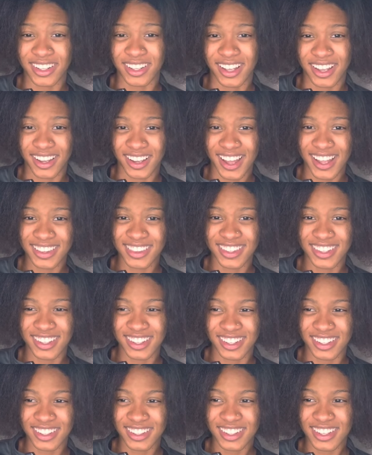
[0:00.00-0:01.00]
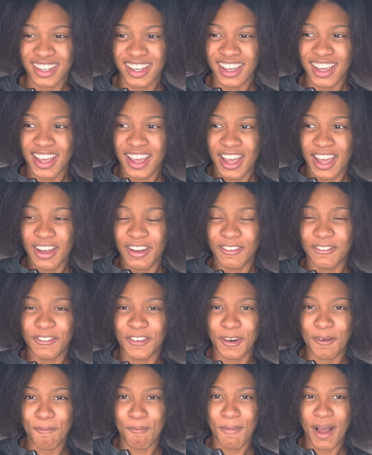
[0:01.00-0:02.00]
Like I think
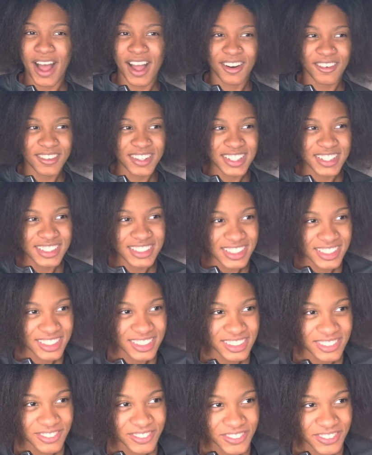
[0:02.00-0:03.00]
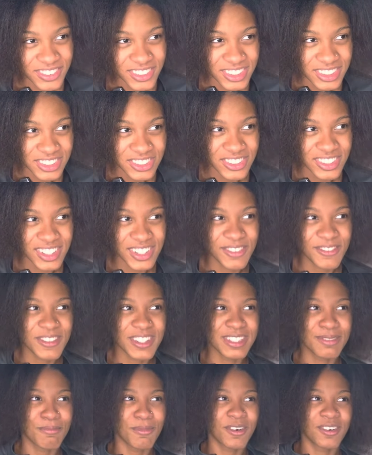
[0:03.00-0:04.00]
for my reason for tricking
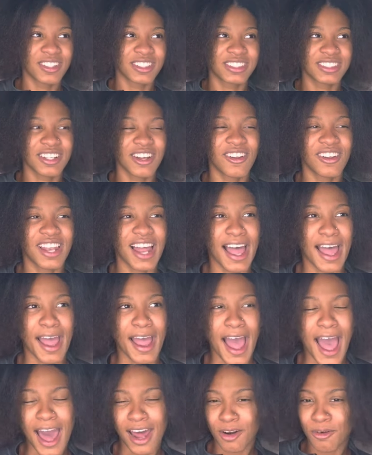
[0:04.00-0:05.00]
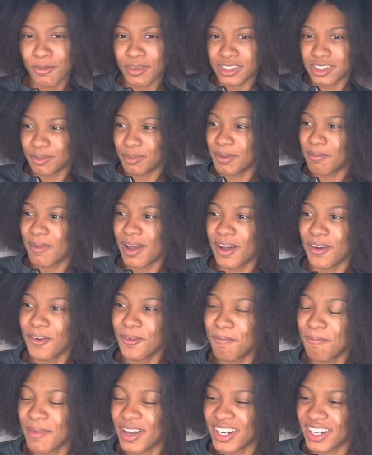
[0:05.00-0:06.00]
was more so like I don't want to spend my
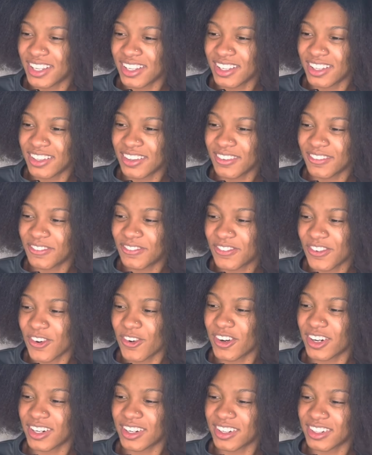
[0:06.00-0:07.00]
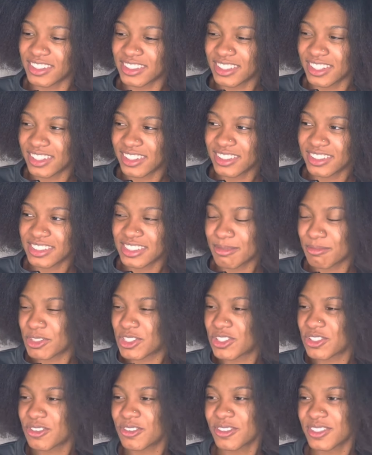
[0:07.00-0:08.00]
own money for some
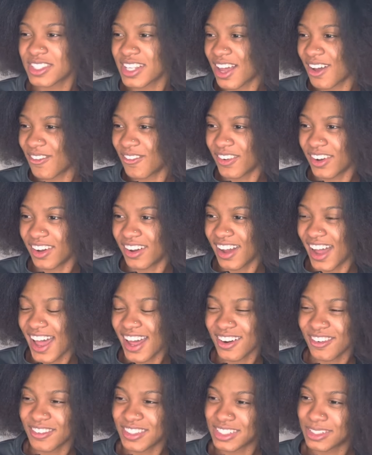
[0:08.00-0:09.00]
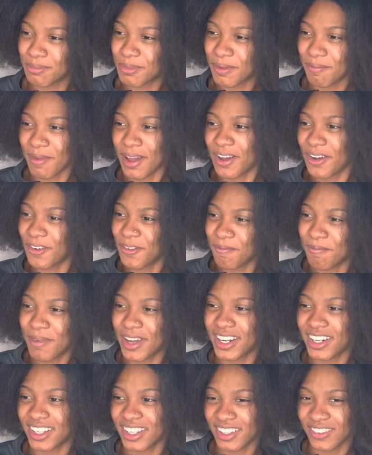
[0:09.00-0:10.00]
shoes I want. I don't want to spend my own
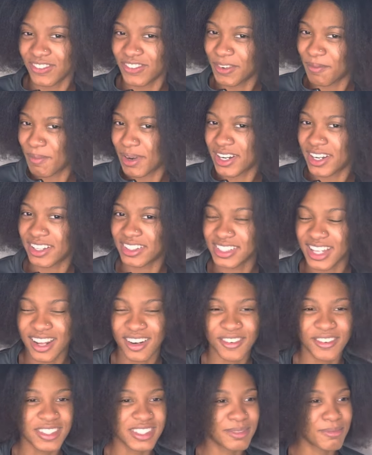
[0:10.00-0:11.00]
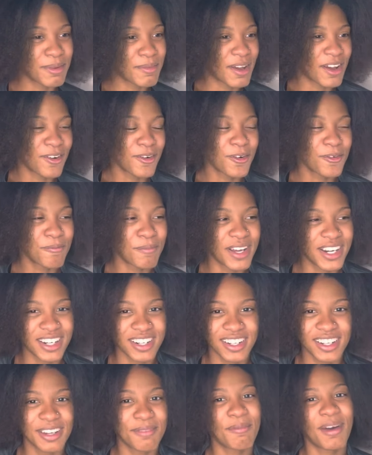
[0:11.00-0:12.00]
money for my nails. I don't want to spend my own
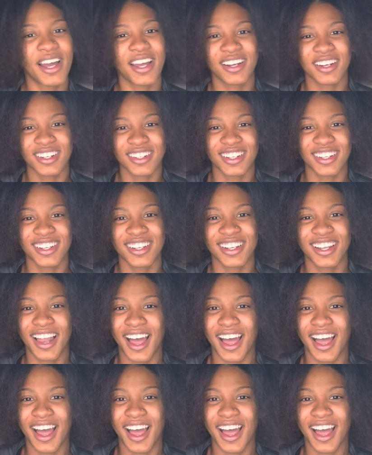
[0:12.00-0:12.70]
money to get my hair done.